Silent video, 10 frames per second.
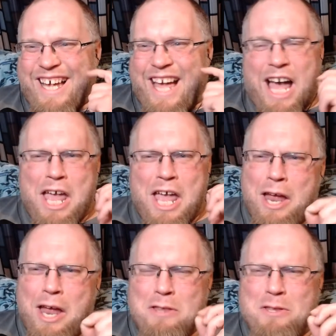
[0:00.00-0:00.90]

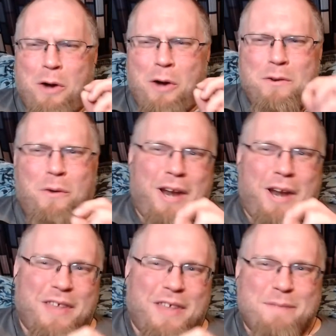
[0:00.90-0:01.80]
I don't know what I
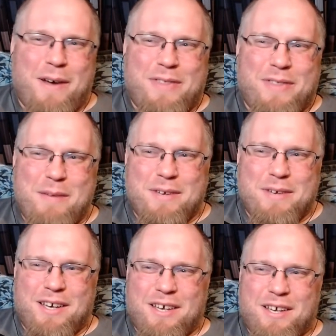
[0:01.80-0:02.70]
think about that,
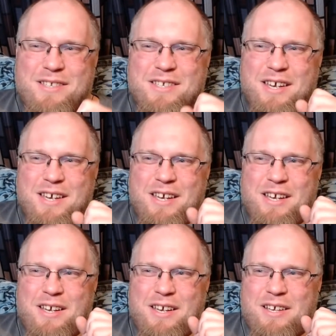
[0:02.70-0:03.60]
because
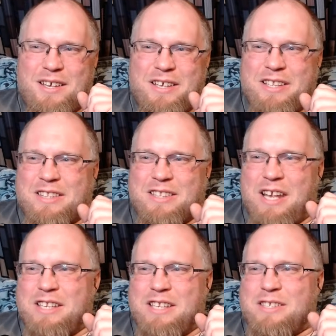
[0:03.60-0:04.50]
they
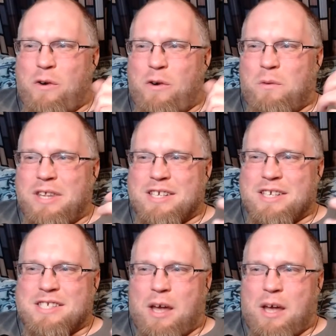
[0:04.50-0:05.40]
don't really
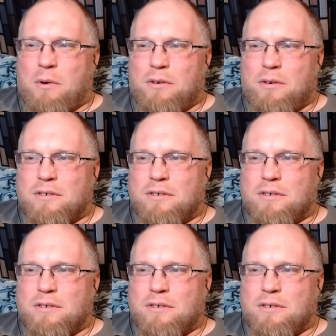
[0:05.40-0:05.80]
assemble.